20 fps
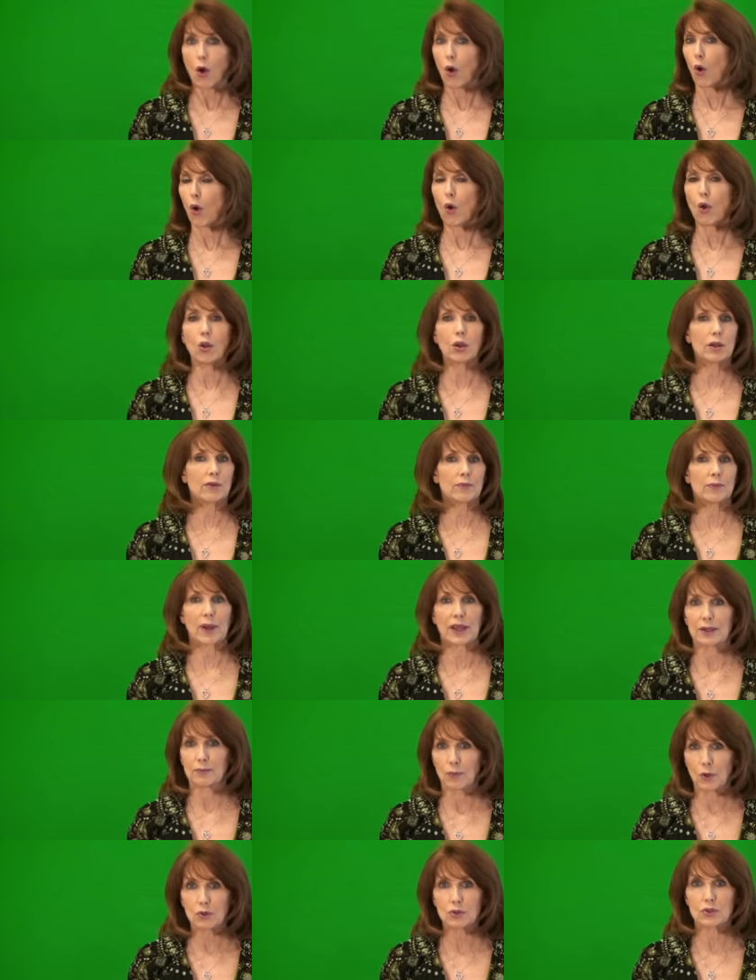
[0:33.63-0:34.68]
all of my
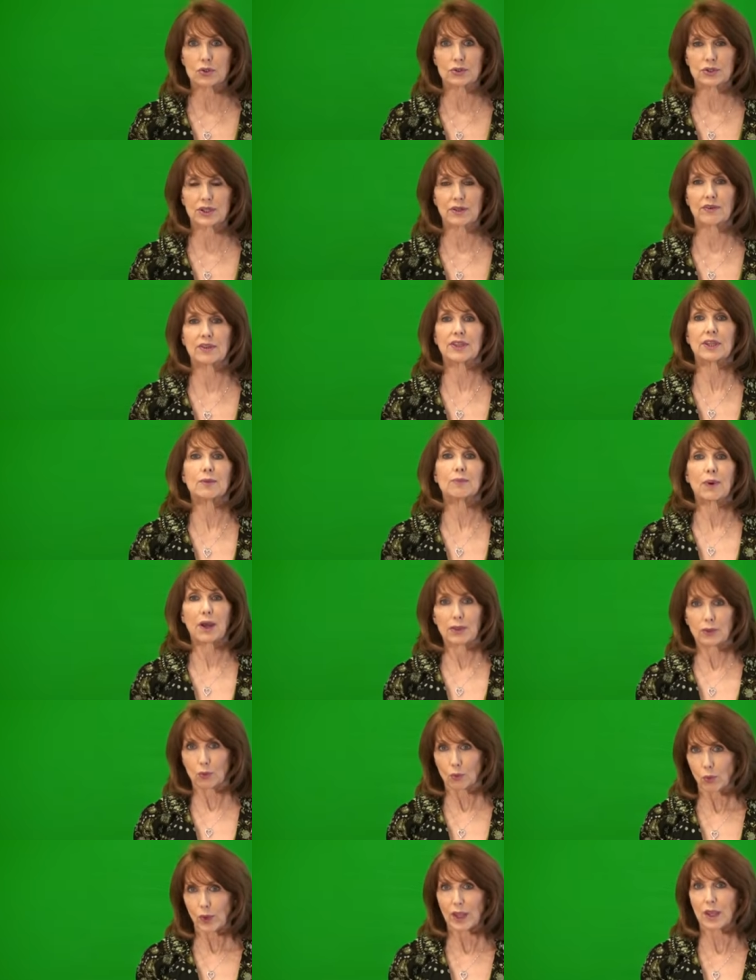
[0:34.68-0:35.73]
emotions and everything by
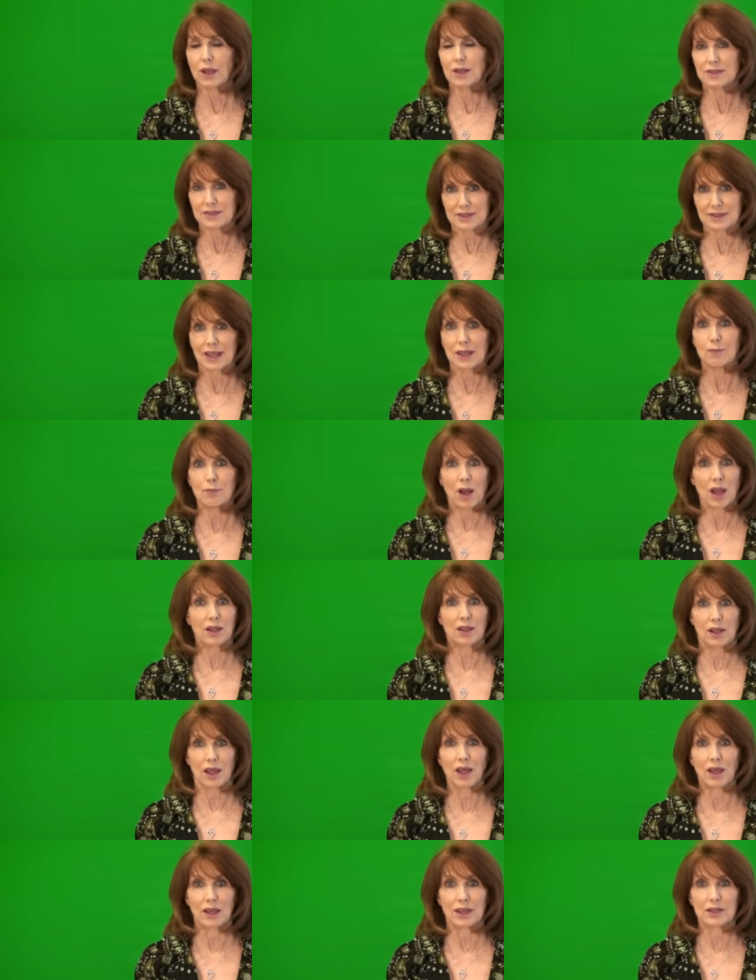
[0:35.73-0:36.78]
the way I say my
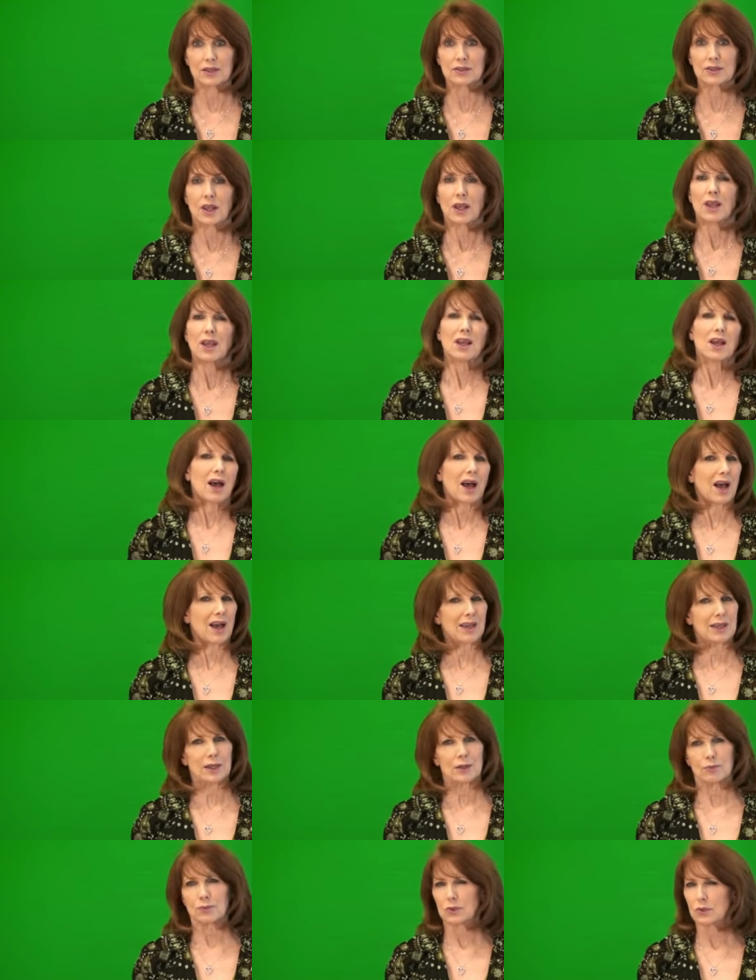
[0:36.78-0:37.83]
lines. I
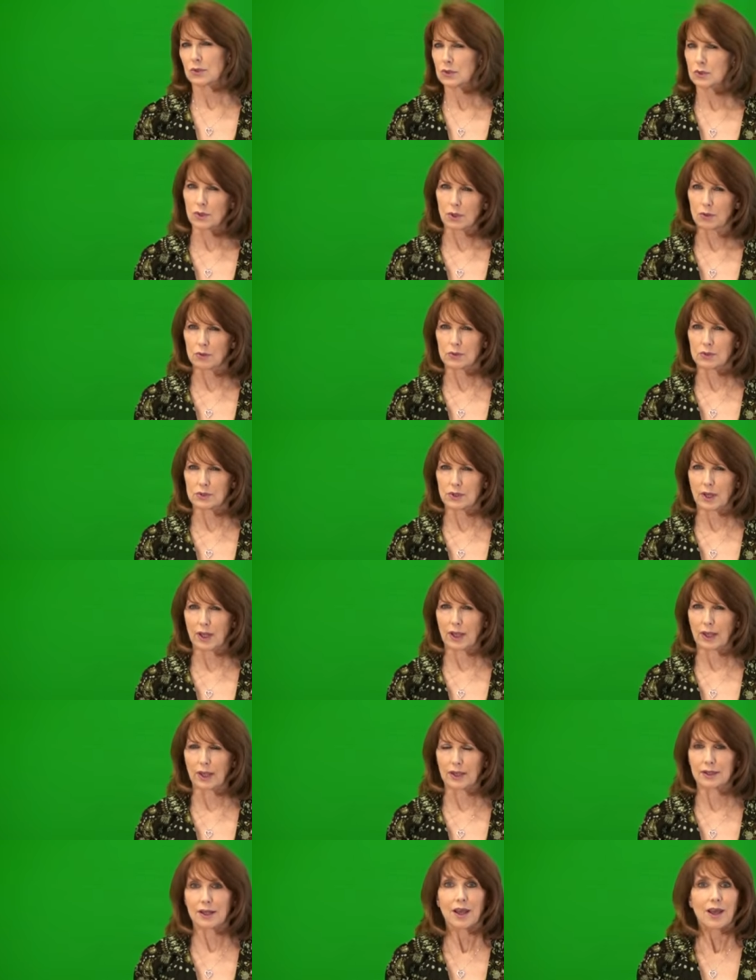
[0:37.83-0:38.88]
am so
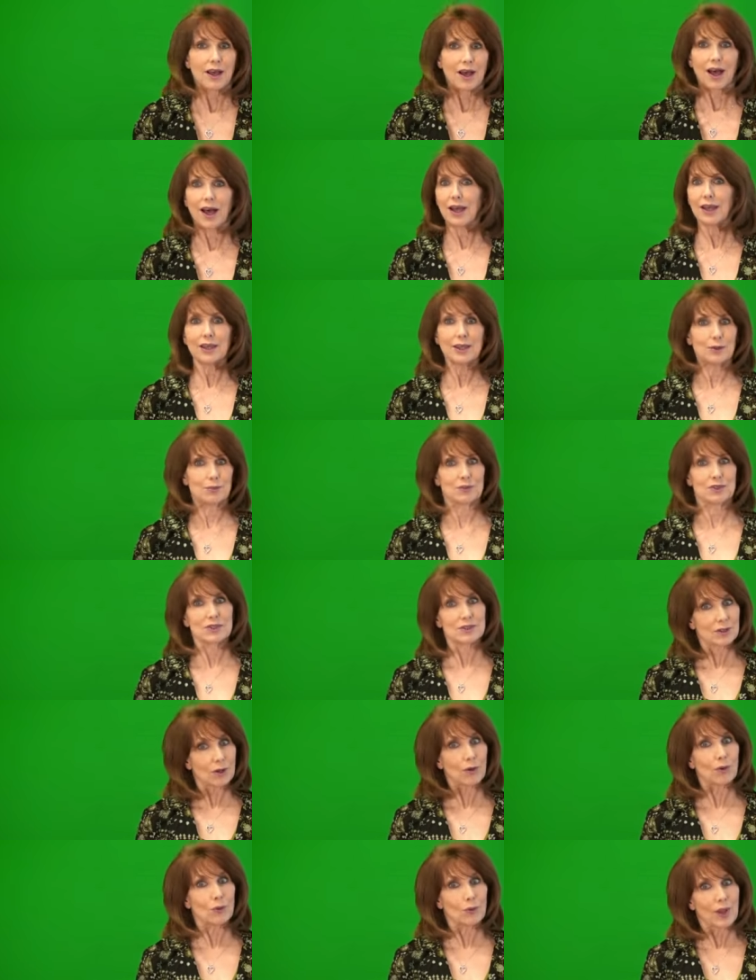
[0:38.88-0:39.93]
sad. I am
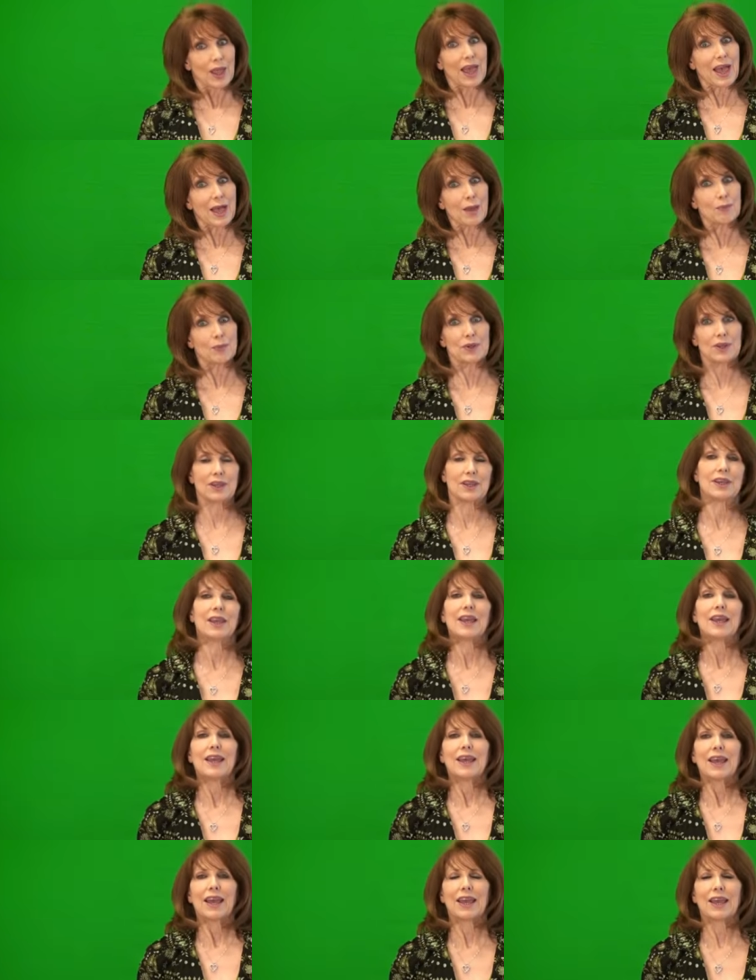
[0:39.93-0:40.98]
so happy.
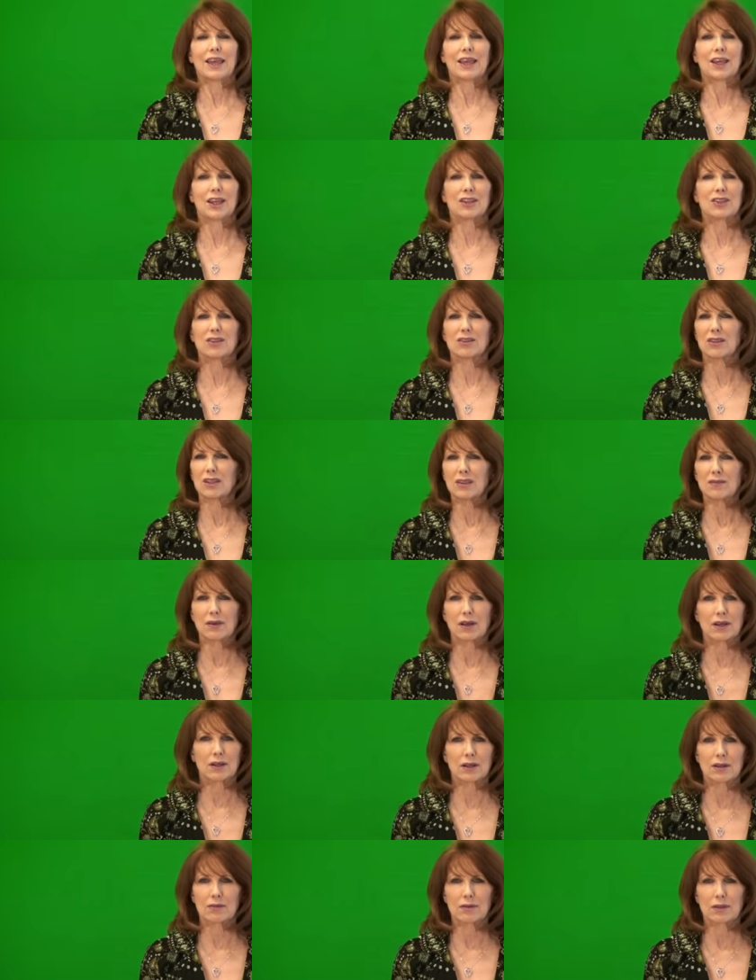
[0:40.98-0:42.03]
And you leave
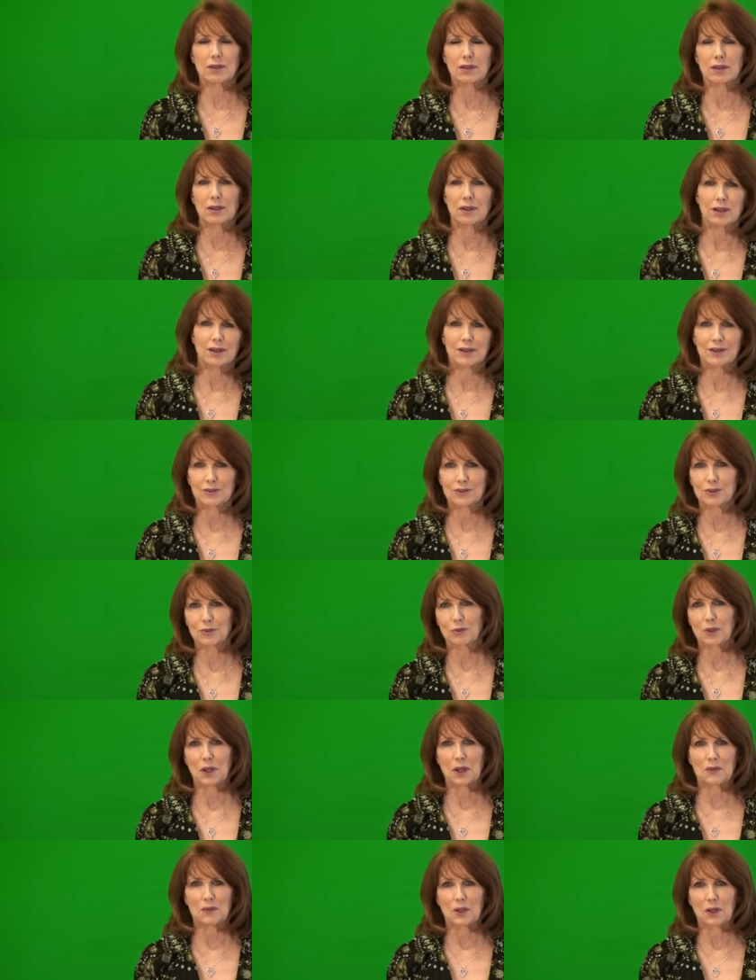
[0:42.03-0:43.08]
out everything else
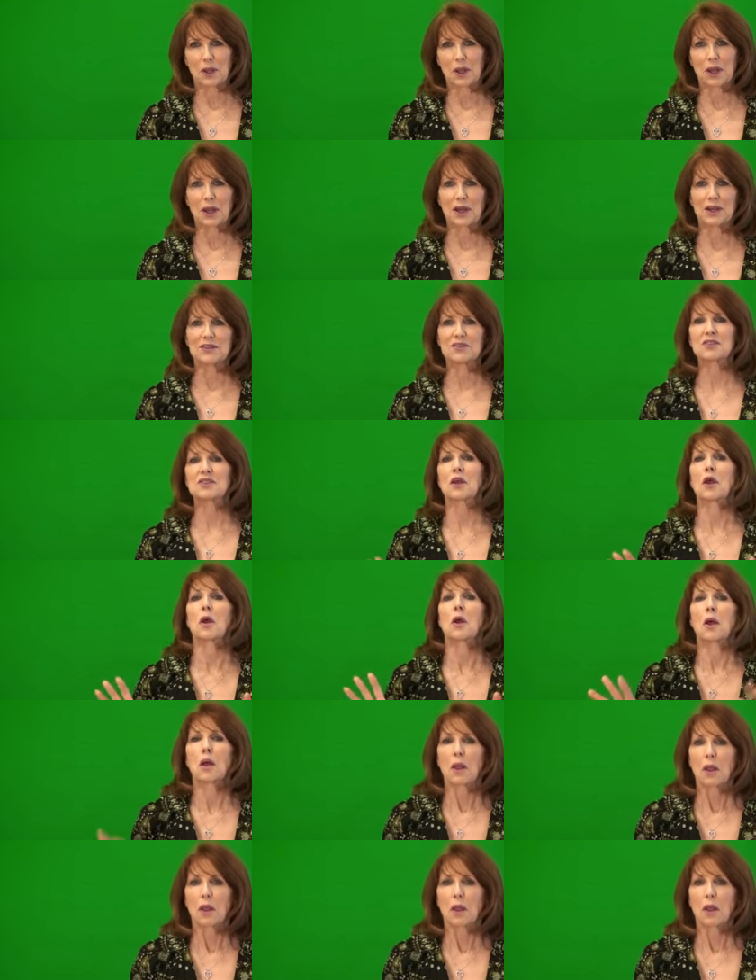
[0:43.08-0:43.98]
around the lines.